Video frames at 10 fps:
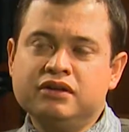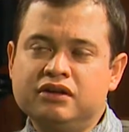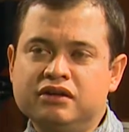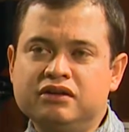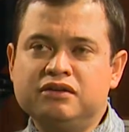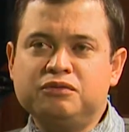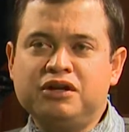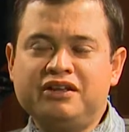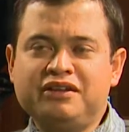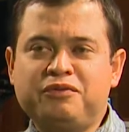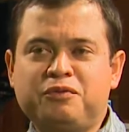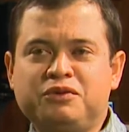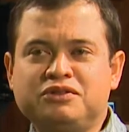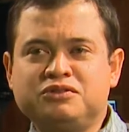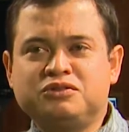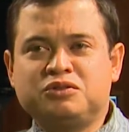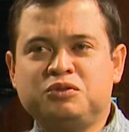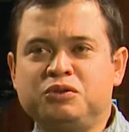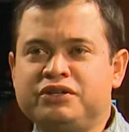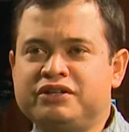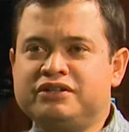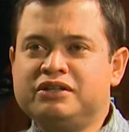Well, I never went to school here in